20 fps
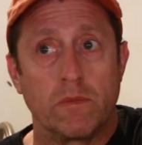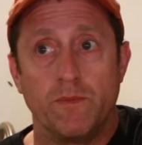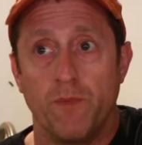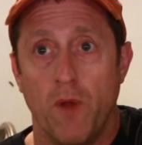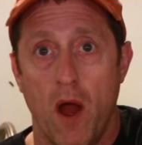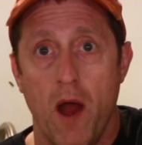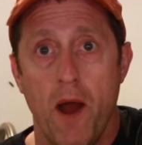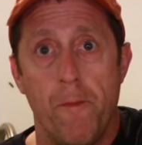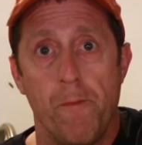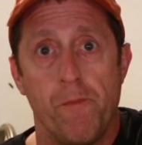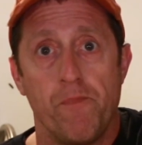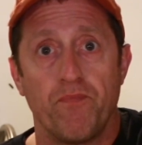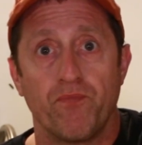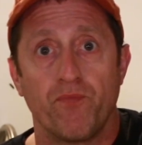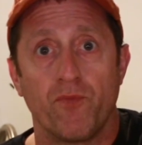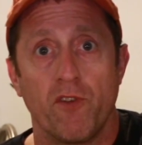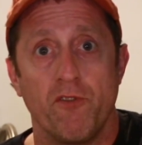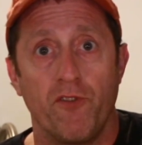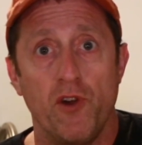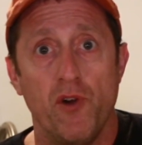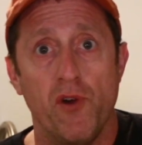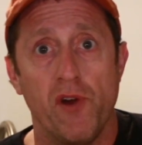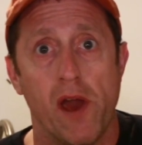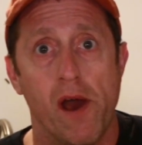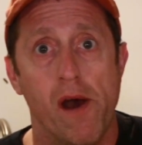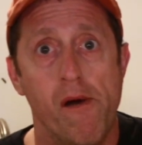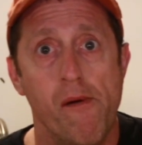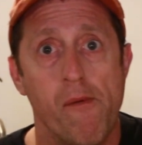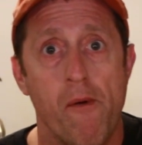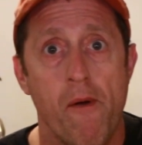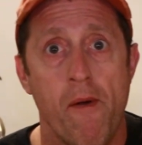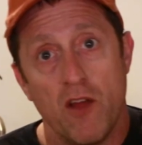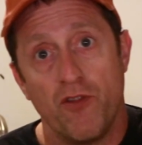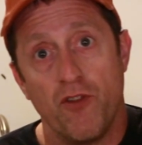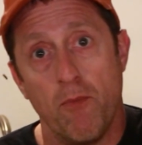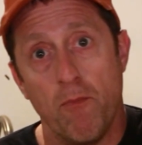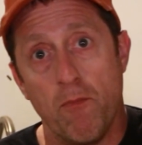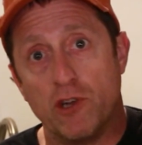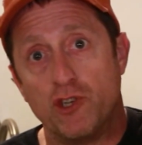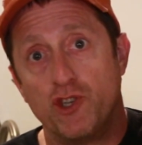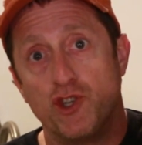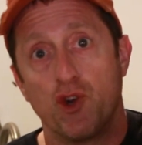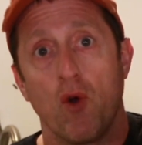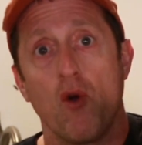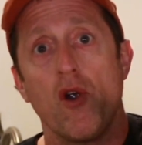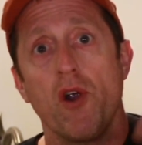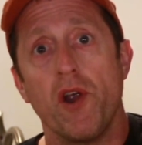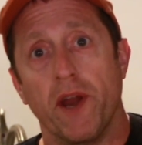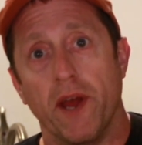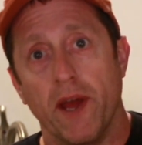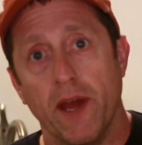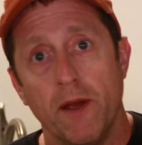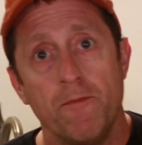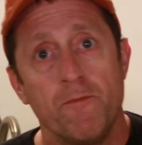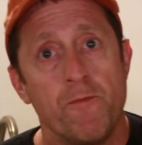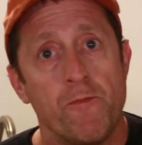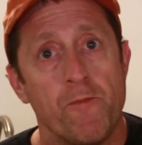All right, a few of you. The majority